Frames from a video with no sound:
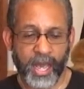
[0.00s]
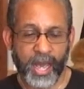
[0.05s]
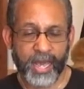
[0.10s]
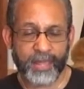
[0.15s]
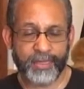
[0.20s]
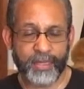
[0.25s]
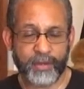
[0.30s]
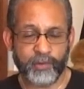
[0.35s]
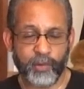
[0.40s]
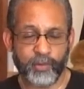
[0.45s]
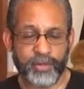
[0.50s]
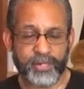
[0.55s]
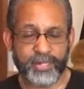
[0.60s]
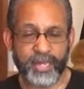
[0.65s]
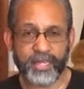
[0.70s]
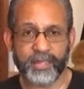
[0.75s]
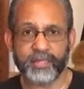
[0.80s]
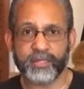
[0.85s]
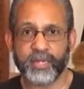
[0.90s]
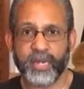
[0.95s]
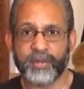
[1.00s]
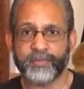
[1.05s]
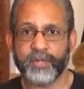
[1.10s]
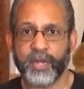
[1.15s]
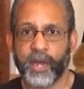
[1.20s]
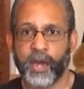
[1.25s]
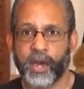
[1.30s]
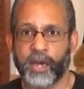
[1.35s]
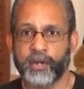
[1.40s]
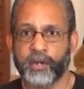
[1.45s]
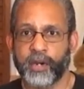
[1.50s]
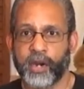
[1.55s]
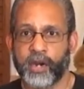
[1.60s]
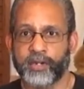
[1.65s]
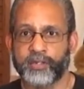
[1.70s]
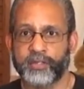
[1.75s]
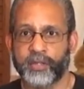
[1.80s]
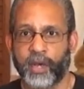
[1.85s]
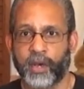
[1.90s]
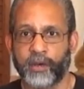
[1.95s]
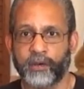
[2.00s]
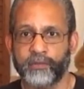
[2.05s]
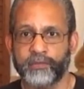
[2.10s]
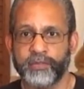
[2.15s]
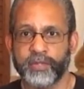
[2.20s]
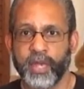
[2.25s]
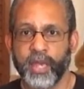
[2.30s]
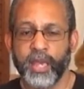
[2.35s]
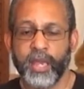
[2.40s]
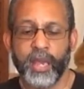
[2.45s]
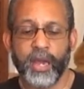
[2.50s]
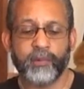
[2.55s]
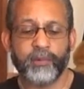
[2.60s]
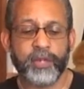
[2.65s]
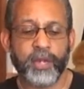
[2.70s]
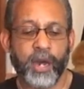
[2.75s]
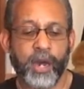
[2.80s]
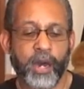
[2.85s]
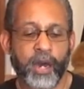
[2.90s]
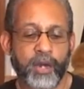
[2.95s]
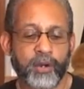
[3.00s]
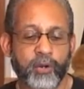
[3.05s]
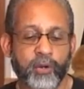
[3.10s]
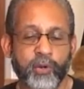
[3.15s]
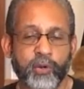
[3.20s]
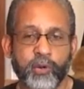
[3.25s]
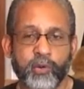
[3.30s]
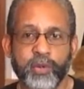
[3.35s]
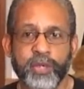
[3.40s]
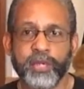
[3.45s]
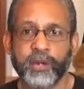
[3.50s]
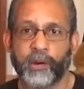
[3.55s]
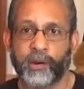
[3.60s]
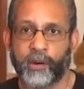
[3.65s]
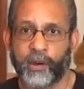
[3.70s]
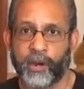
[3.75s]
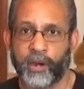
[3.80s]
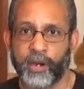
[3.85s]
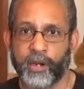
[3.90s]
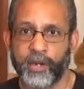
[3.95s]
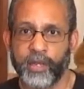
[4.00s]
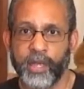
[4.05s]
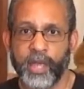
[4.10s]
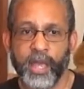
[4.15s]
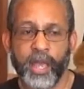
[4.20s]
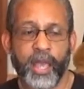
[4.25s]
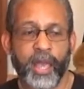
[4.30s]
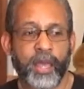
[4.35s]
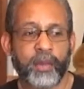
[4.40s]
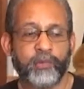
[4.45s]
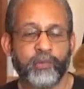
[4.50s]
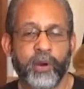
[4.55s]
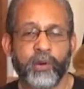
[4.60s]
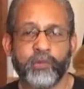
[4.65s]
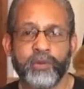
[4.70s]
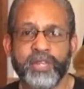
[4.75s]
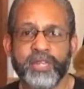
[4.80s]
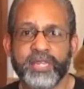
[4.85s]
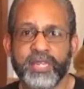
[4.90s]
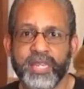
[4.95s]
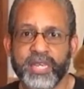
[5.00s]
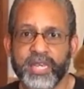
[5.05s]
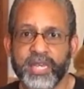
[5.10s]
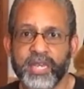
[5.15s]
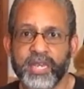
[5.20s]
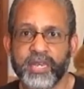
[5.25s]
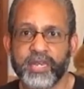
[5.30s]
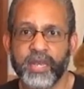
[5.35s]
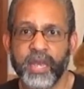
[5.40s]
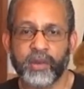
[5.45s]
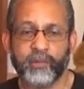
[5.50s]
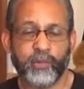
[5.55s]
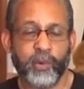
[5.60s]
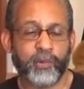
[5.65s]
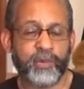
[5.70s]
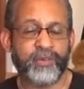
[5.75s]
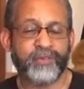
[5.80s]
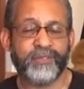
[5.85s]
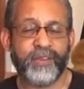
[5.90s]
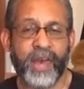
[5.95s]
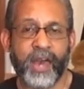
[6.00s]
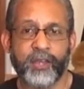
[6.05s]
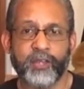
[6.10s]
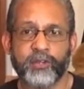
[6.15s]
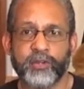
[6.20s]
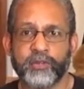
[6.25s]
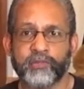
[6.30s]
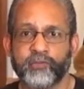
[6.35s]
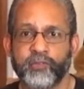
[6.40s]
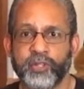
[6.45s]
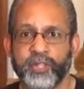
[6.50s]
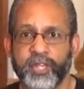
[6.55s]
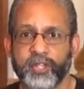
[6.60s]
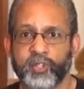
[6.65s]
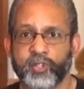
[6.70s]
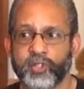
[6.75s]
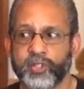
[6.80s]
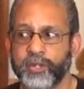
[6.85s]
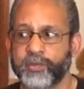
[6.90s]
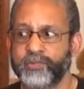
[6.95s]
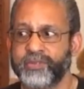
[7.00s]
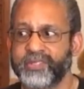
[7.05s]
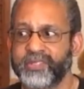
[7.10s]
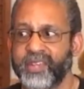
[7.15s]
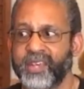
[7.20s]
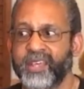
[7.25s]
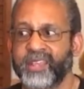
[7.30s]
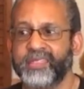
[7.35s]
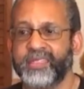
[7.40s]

I think when we take the time to honor ourselves and we honor who we are and what we need and what we value in relationships,